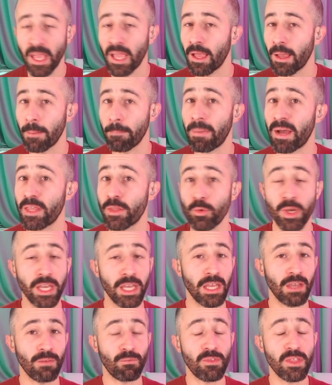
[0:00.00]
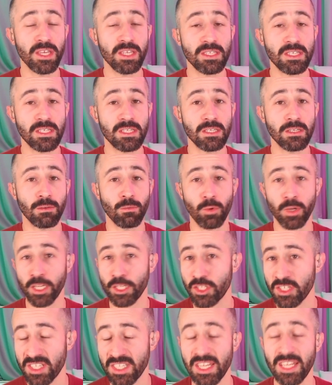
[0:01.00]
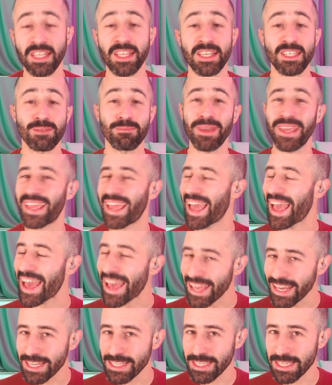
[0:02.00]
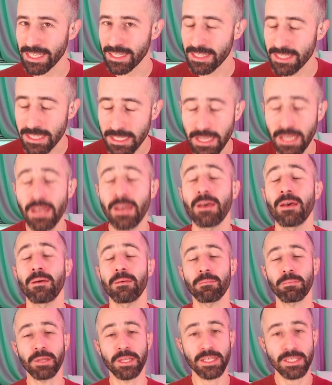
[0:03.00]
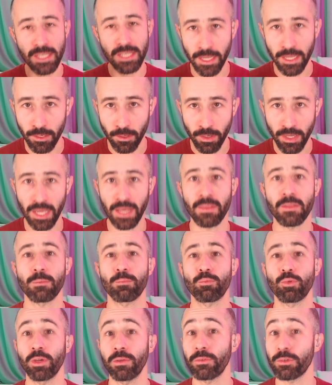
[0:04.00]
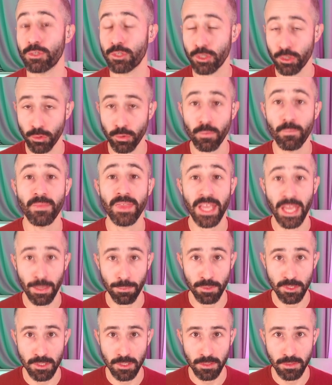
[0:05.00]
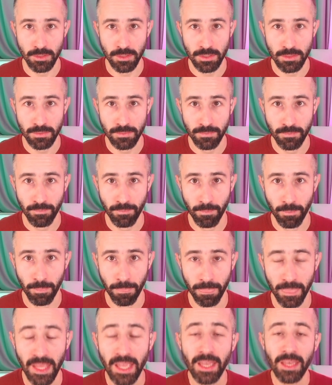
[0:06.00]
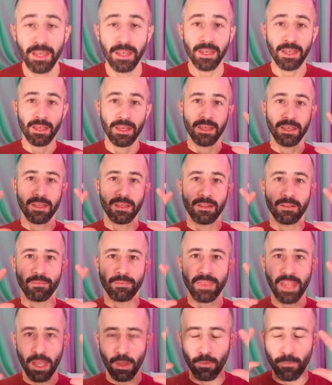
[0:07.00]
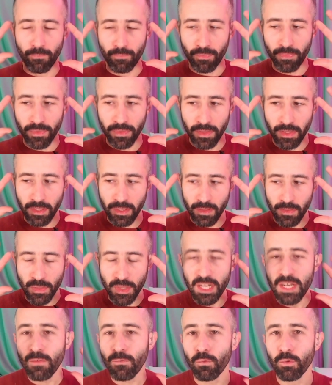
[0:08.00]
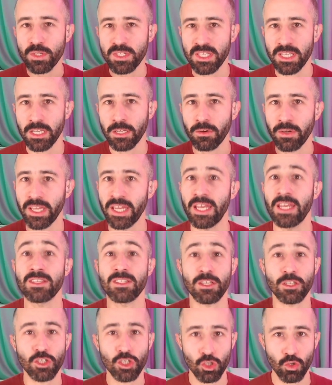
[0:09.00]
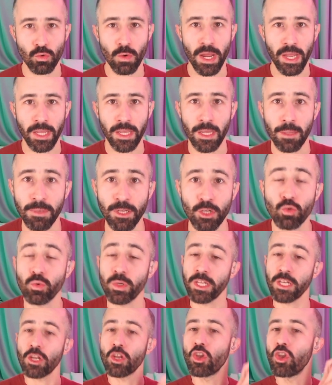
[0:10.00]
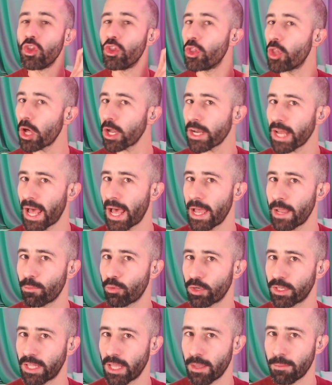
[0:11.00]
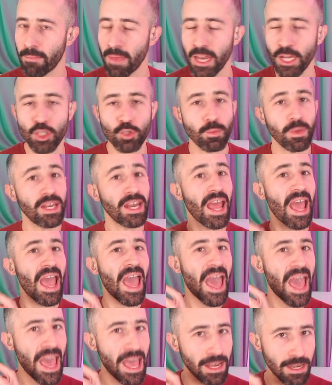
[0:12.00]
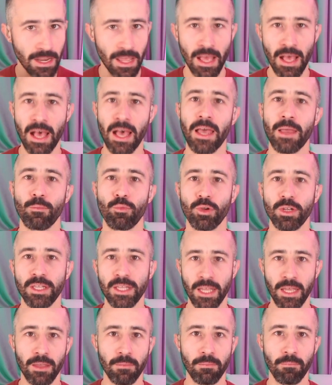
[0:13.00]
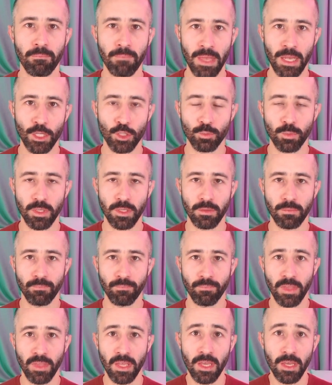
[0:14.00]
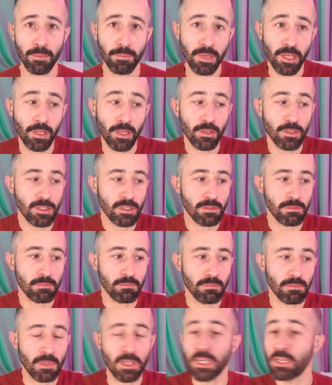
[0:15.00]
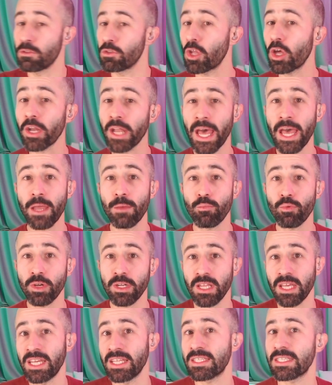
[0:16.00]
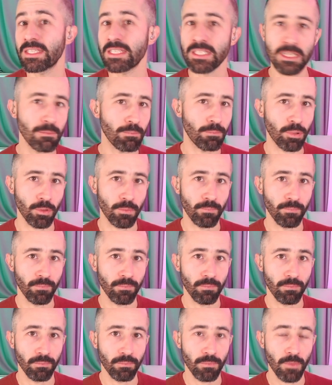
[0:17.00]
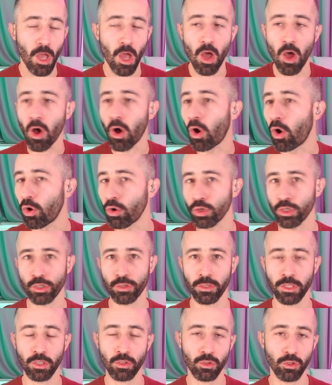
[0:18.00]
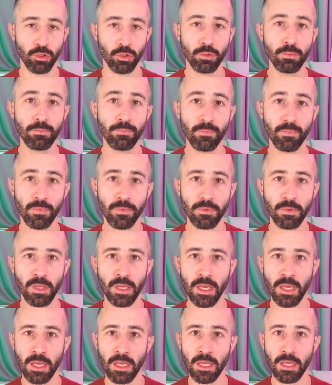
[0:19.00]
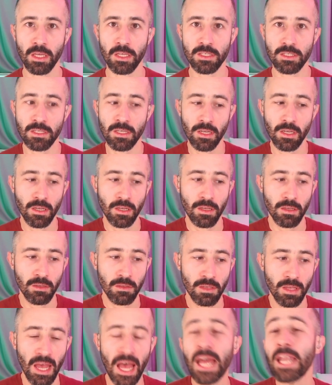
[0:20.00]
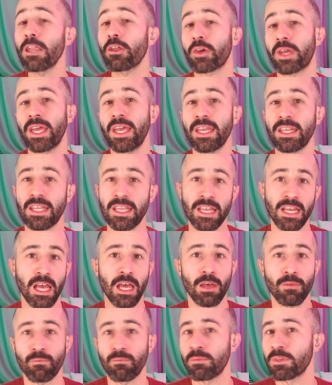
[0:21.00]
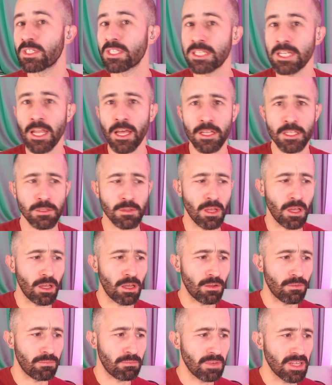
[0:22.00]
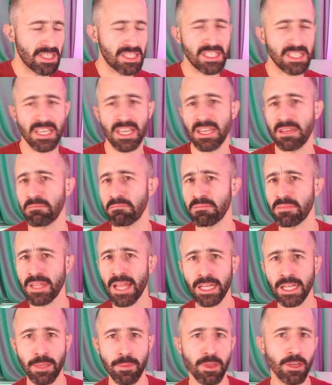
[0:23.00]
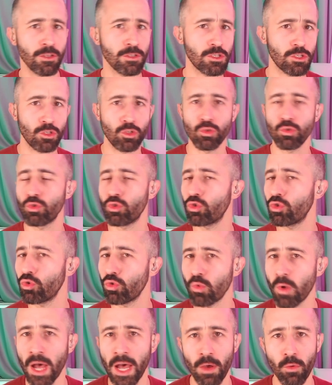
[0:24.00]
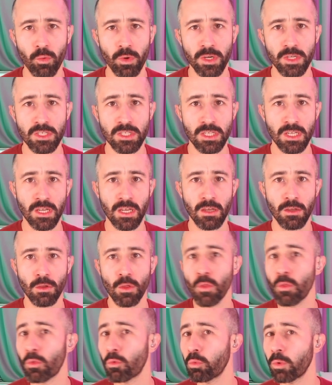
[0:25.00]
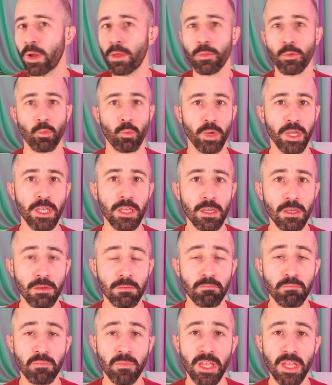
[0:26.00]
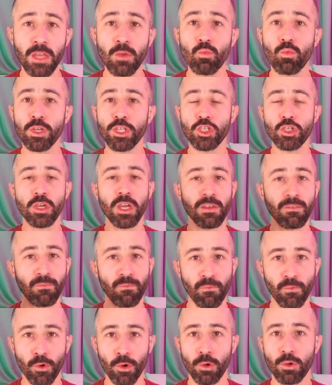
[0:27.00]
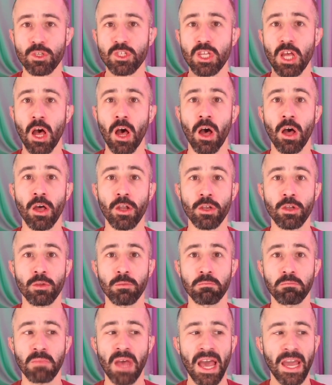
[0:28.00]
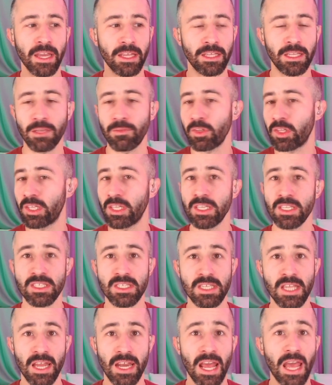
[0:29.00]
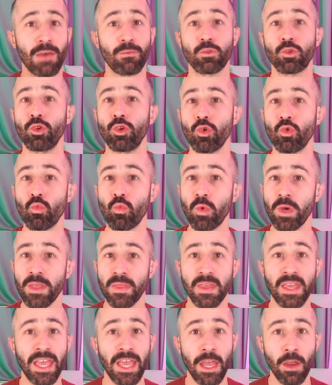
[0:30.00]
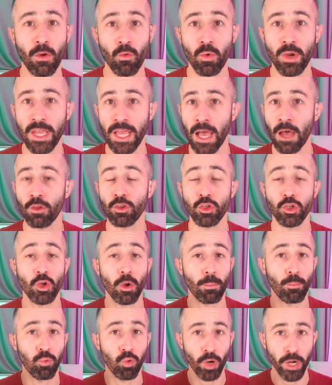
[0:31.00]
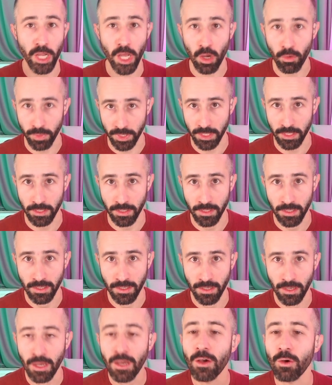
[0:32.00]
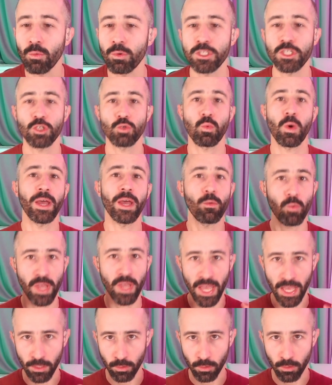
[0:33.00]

By the way, if what I just said doesn't make any sense, please take a look at the previous 2 episodes. Now, the difference here is striking between non-hybrid time management and hybrid time management. Because in non-hybrid, it's simple. All you need to do is allocate enough slots of, let's say, 90 minutes to 2 hours throughout the week in which you can focus on activities that have to do with carrying out your priority, which is why we had